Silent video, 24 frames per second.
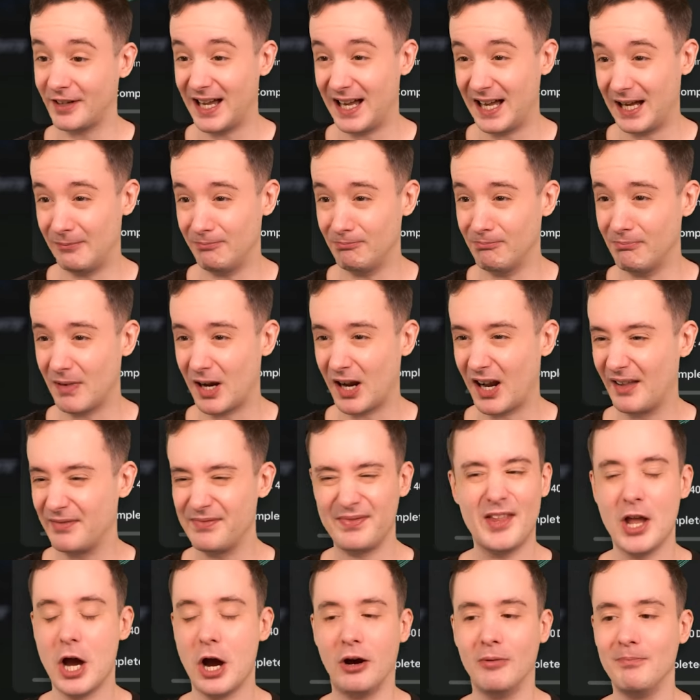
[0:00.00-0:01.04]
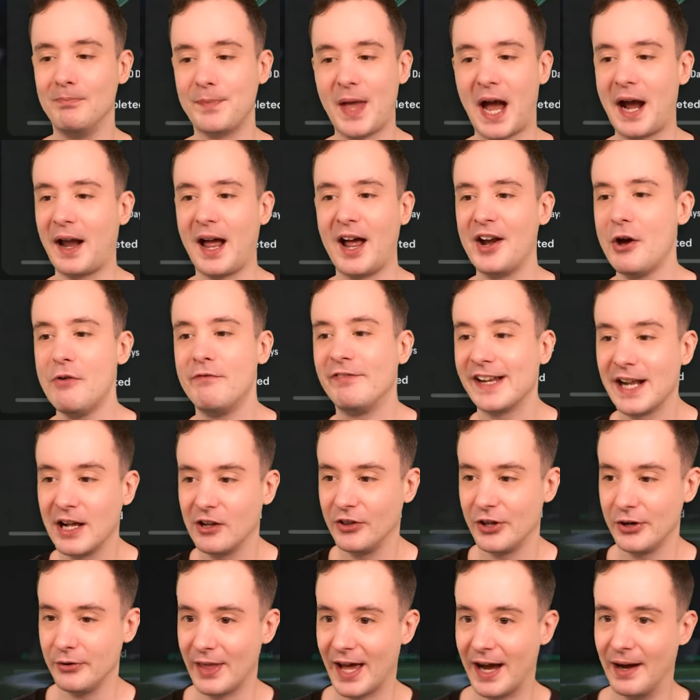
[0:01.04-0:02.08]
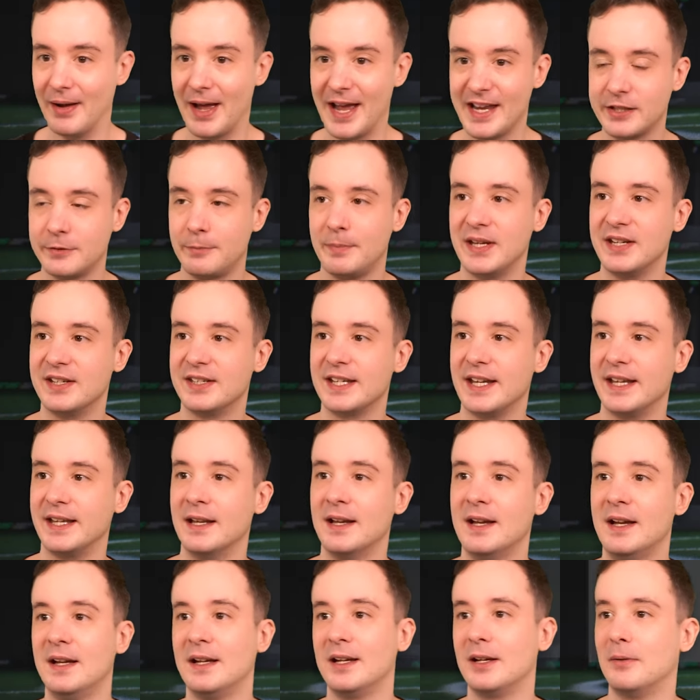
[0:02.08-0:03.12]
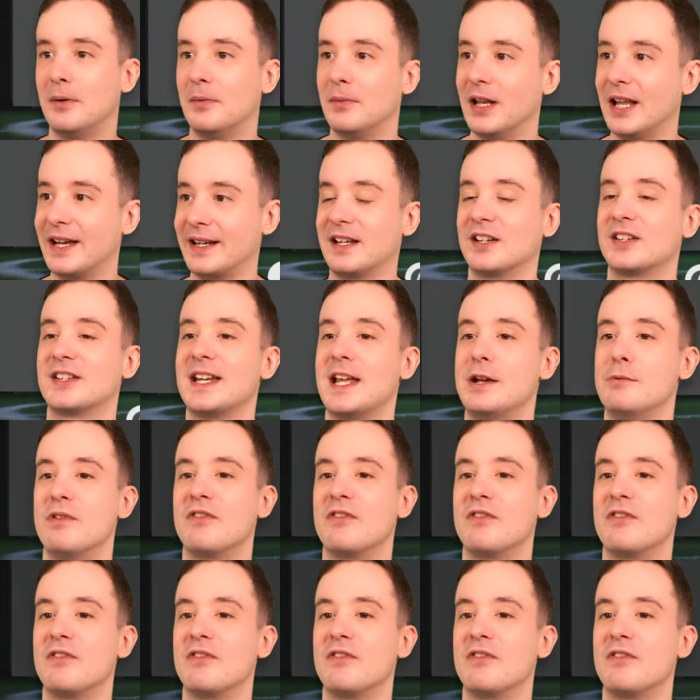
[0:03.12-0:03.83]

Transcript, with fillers: Um, no, I don't think I'll do that SBC like I say,